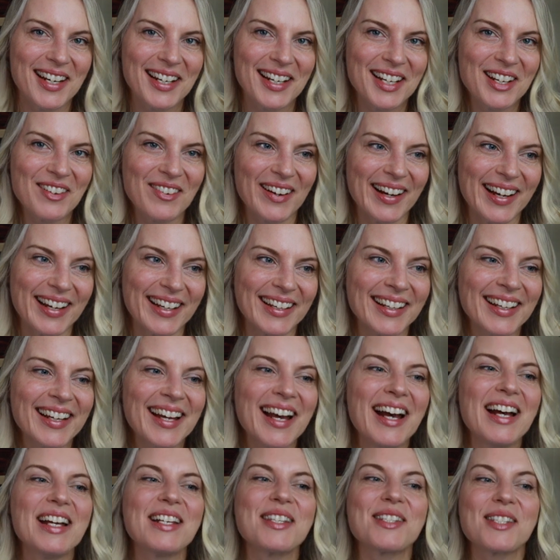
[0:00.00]
it anyway.
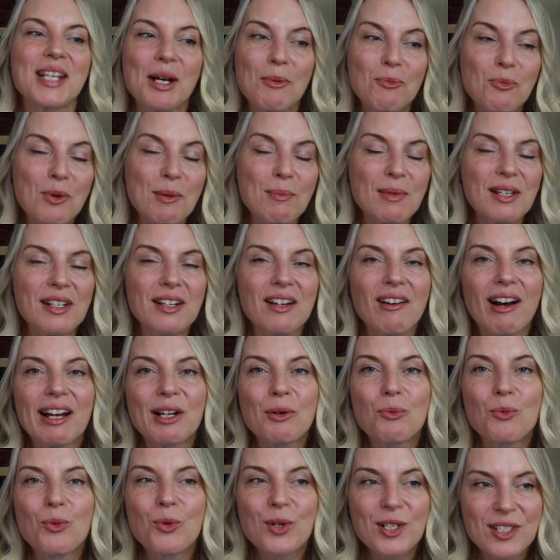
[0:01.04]
Some women I
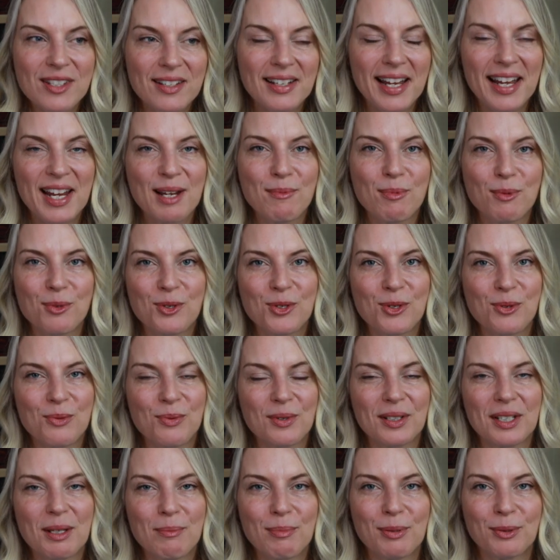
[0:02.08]
wasn't able to
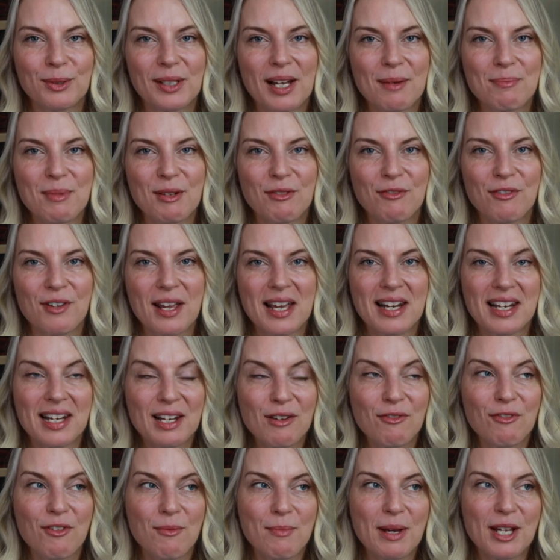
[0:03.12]
really pull up any
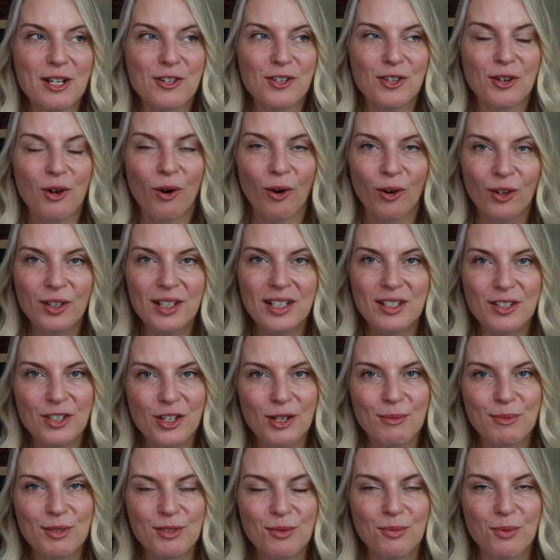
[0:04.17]
information on in
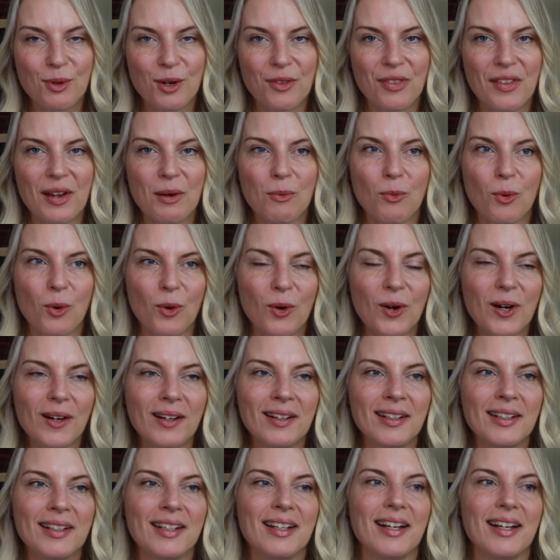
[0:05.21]
terms of what they wore,